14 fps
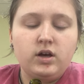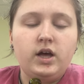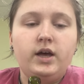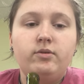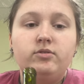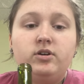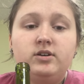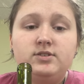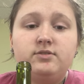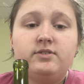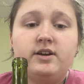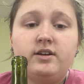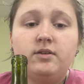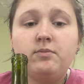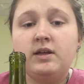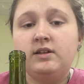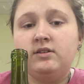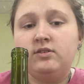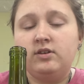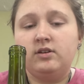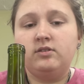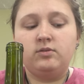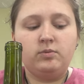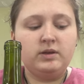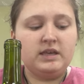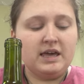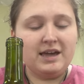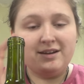I would also recommend, since we
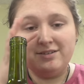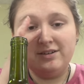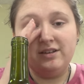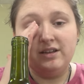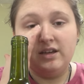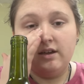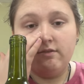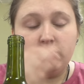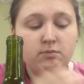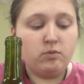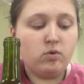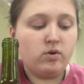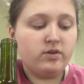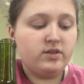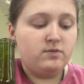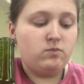can't really give you more than